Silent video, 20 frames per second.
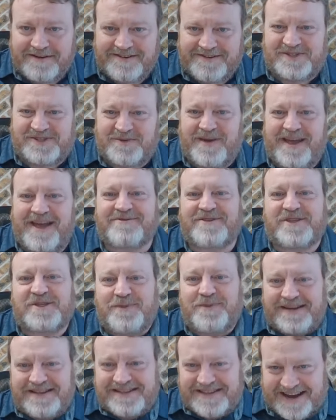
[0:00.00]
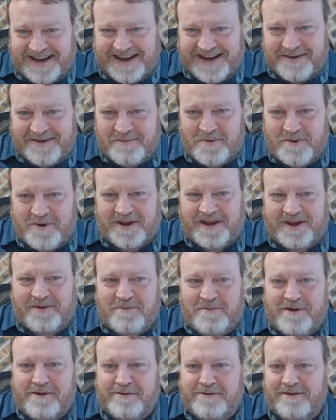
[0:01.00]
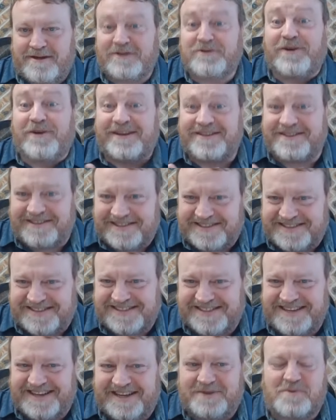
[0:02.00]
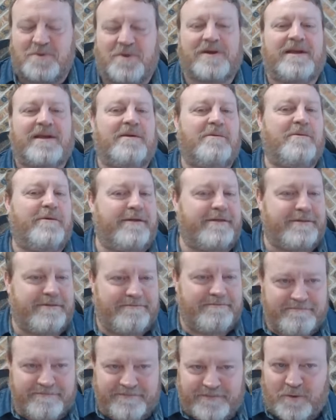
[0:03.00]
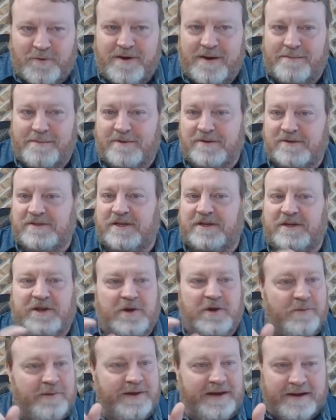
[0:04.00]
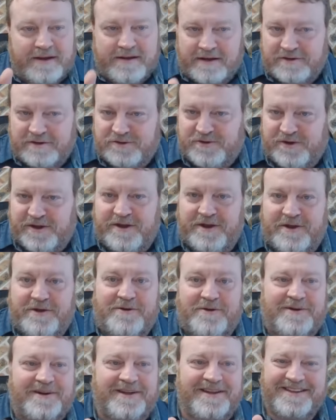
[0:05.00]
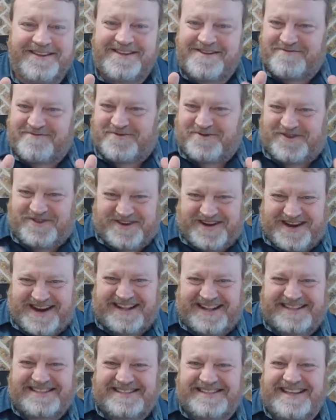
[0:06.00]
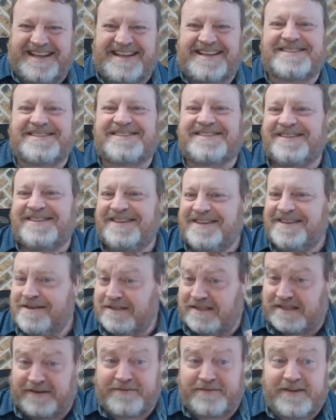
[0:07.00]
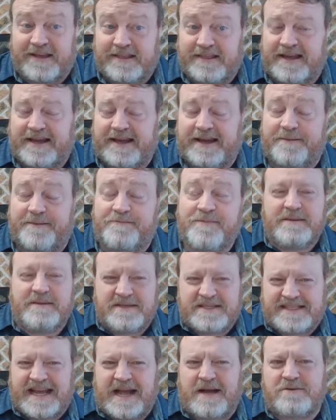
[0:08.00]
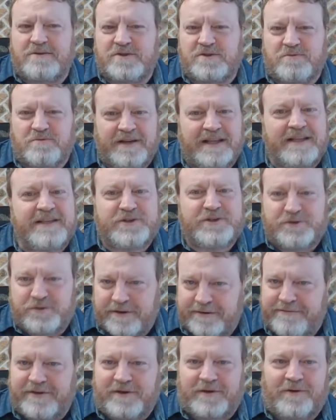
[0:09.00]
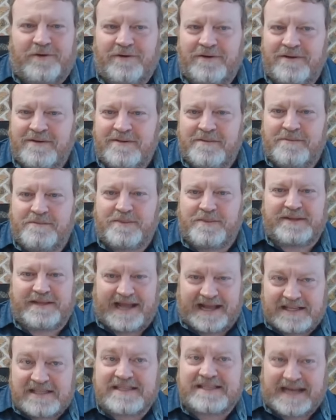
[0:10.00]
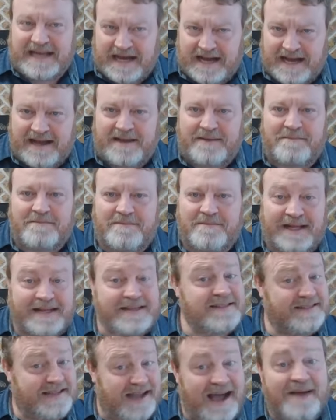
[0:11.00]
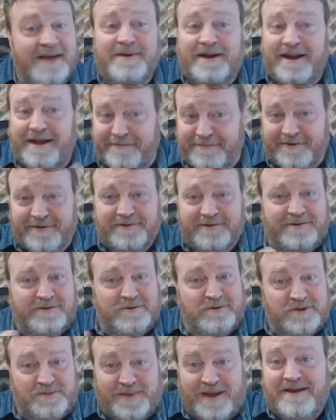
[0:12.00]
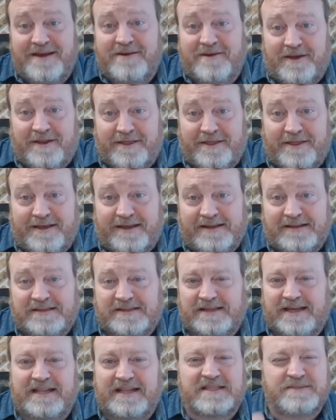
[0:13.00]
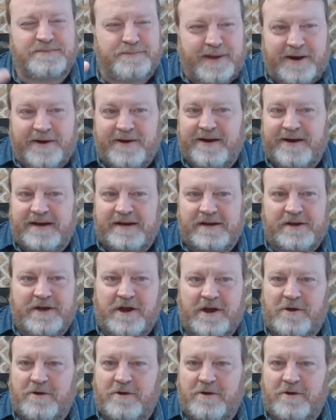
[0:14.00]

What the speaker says: So we have to spend time working with addresses and working with phone numbers that you don't need a country code if you're in the United States, stuff like that. It sounds really trivial, but that's time. That's time and effort you spend on things, and it's buried in